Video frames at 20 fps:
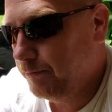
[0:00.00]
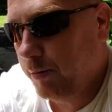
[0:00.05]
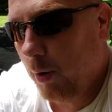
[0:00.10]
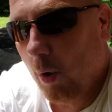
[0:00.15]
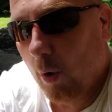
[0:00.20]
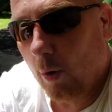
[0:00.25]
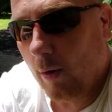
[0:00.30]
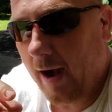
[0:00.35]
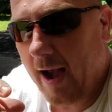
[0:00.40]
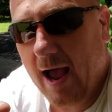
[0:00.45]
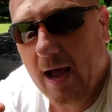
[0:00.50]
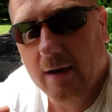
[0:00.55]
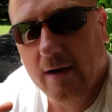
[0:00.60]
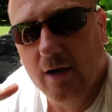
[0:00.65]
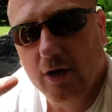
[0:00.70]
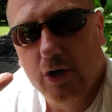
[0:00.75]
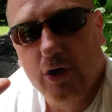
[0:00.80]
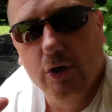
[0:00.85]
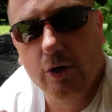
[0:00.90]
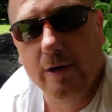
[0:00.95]
pour out
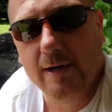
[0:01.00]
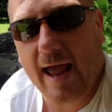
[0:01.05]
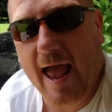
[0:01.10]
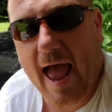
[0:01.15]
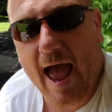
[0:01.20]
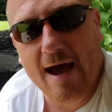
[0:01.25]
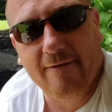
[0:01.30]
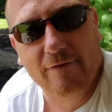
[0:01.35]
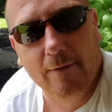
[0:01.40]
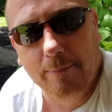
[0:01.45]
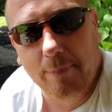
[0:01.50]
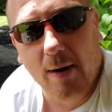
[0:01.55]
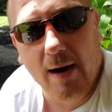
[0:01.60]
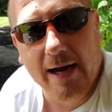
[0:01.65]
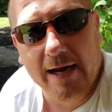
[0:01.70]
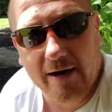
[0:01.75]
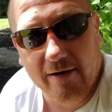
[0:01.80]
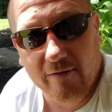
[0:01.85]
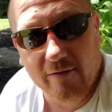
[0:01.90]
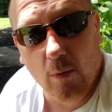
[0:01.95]
a good half a
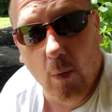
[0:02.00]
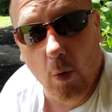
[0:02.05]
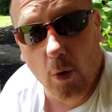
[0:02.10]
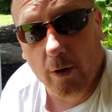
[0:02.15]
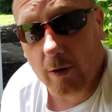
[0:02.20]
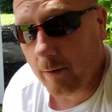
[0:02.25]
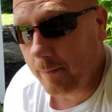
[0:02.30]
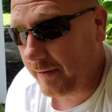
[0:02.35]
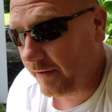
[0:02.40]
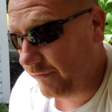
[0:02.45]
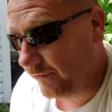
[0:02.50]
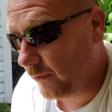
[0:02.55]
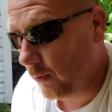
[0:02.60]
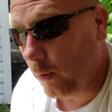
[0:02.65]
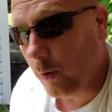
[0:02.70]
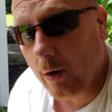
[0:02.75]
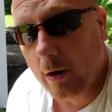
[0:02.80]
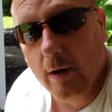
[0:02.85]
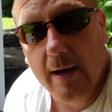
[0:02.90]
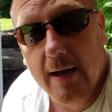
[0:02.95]
pint of water
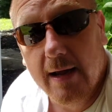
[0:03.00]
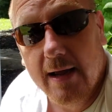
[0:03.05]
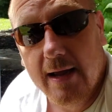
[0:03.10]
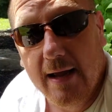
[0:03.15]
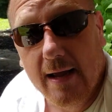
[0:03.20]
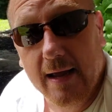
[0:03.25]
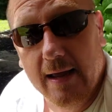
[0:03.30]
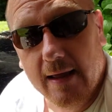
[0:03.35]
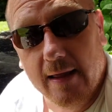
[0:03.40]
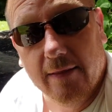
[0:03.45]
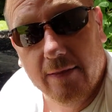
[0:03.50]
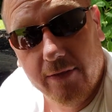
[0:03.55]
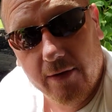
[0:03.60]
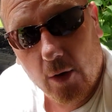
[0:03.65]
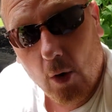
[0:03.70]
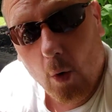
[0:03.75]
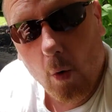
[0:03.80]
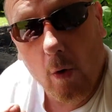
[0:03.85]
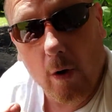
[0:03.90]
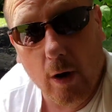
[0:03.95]
before the
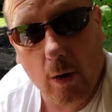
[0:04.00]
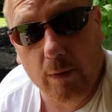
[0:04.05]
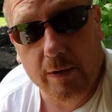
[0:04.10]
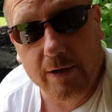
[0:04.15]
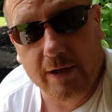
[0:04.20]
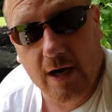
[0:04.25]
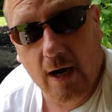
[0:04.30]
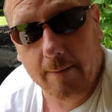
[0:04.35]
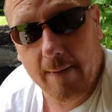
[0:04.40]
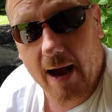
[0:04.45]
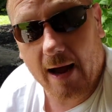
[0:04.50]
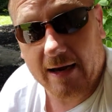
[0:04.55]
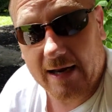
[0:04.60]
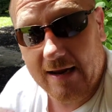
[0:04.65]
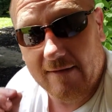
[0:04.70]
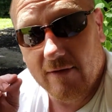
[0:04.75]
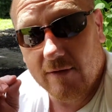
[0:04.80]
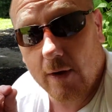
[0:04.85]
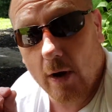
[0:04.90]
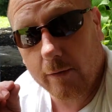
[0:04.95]
oil would come out.
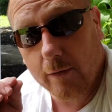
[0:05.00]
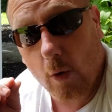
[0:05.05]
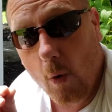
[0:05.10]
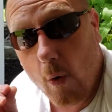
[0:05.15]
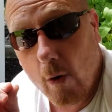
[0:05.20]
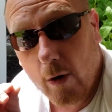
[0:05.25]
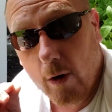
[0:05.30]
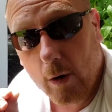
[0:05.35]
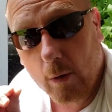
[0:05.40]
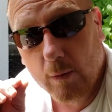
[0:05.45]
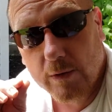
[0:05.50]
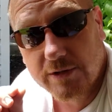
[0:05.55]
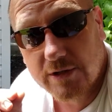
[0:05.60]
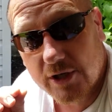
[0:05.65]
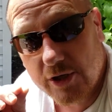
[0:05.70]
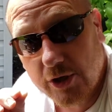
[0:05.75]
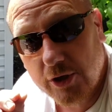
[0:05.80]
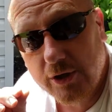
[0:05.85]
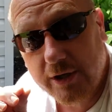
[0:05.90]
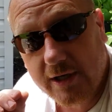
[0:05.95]
Even though the oil was a
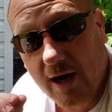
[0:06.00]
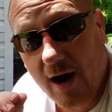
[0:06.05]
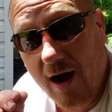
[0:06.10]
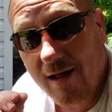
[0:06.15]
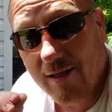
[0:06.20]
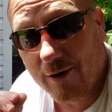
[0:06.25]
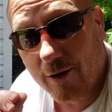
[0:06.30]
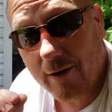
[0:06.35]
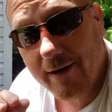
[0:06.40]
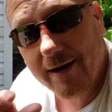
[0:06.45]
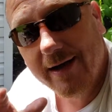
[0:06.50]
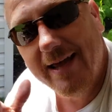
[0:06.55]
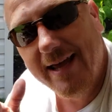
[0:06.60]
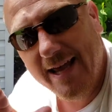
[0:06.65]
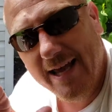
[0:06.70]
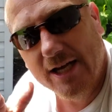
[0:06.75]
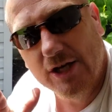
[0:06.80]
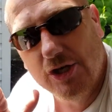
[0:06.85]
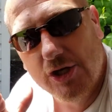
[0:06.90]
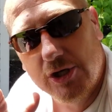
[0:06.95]
good
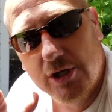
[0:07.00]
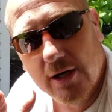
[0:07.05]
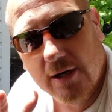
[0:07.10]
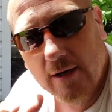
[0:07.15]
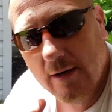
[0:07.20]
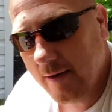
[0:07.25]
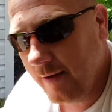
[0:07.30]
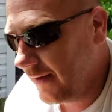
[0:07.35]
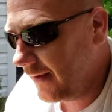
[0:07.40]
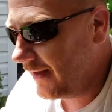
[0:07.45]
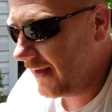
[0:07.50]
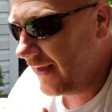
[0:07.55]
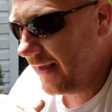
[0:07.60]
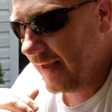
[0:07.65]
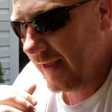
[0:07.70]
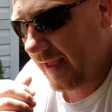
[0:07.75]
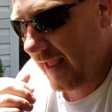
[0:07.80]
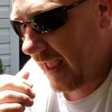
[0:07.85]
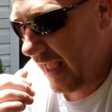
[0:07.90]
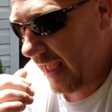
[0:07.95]
color-ish
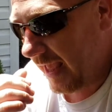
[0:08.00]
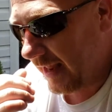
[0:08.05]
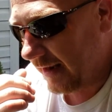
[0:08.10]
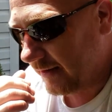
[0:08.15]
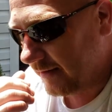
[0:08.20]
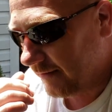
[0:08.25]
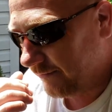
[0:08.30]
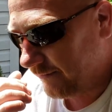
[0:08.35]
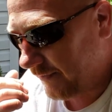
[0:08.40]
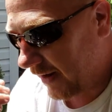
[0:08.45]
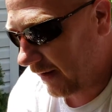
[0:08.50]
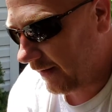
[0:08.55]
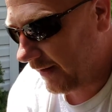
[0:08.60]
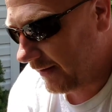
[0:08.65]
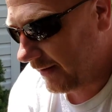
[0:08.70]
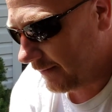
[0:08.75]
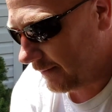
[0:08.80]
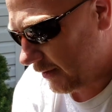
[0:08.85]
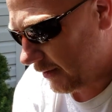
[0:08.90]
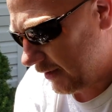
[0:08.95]
and a
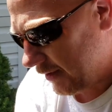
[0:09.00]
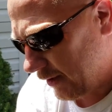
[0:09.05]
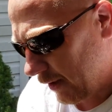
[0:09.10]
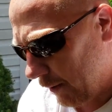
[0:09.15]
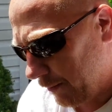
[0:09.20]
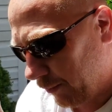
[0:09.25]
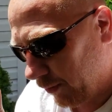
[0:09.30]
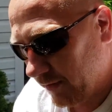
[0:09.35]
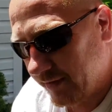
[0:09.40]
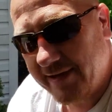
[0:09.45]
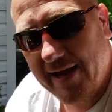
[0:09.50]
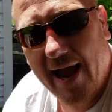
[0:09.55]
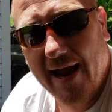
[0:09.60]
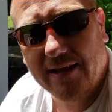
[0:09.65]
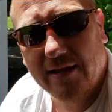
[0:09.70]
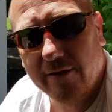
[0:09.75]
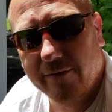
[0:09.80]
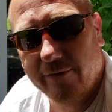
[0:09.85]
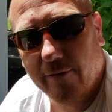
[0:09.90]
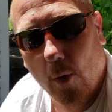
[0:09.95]
very,
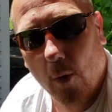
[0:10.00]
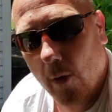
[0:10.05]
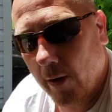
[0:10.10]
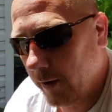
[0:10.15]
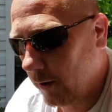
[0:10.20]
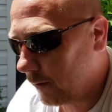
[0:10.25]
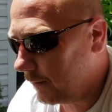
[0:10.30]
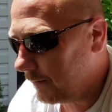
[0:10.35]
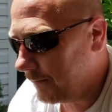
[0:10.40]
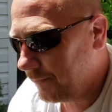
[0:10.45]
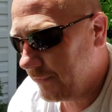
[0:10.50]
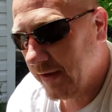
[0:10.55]
protective oil,